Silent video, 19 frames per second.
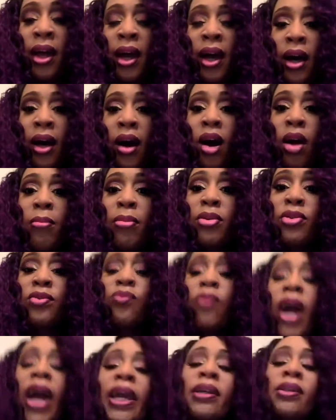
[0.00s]
uh, almost
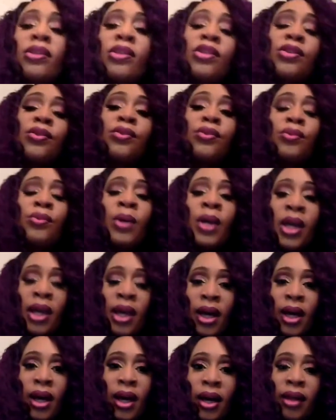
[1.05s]
right to
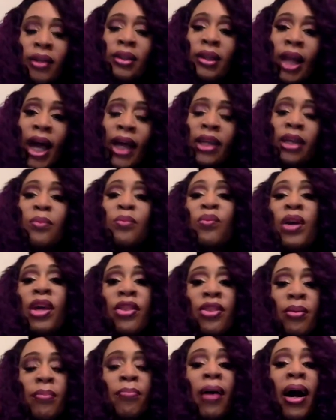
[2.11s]
Uh, line up
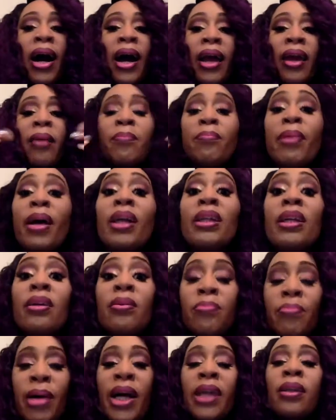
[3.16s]
with my
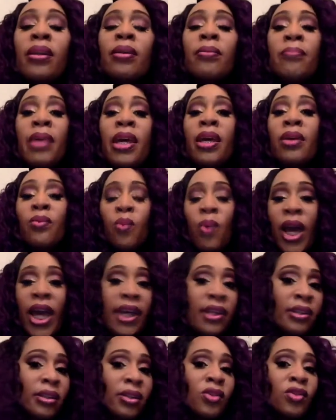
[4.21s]
belly button mid
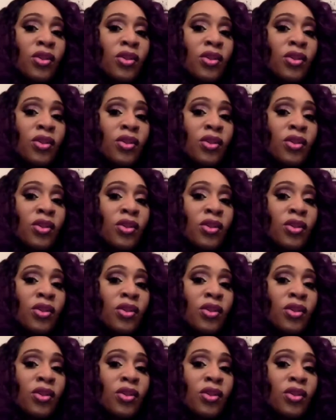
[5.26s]
waist.